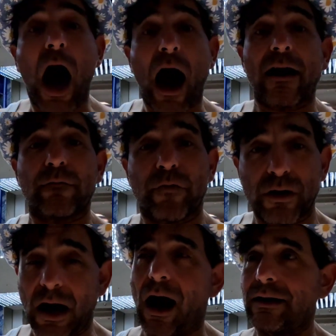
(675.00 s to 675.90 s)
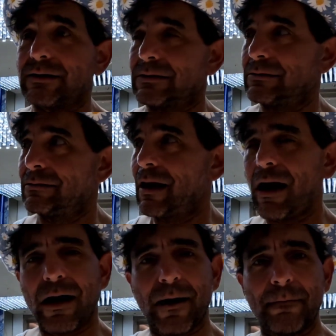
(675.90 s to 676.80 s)
I forgot,
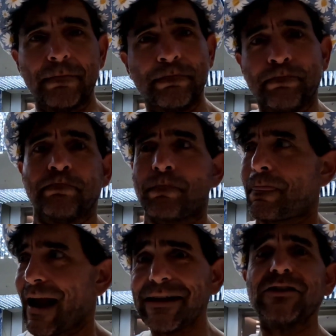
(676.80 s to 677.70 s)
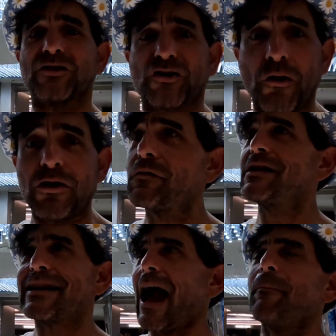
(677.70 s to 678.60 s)
I need to show you
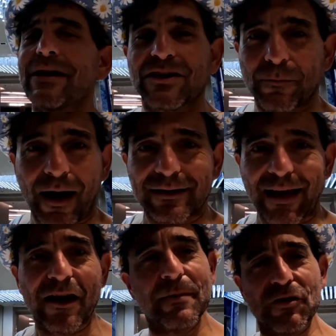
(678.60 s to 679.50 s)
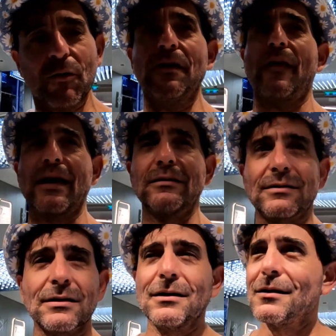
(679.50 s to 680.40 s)
the napping spots. I have been doing
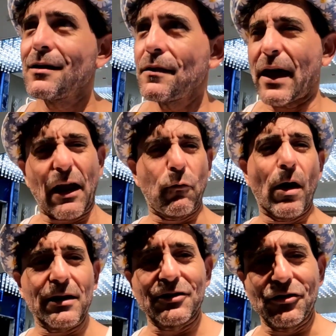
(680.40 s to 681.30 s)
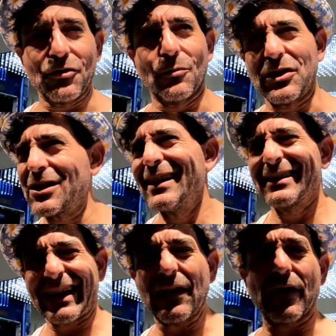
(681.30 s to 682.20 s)
things that I've wanted to do, which
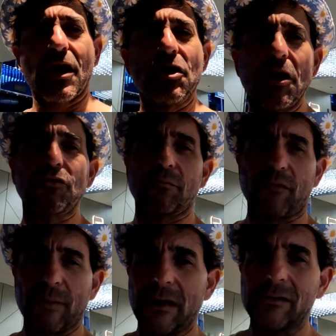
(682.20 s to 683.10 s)
is kind of a conundrum for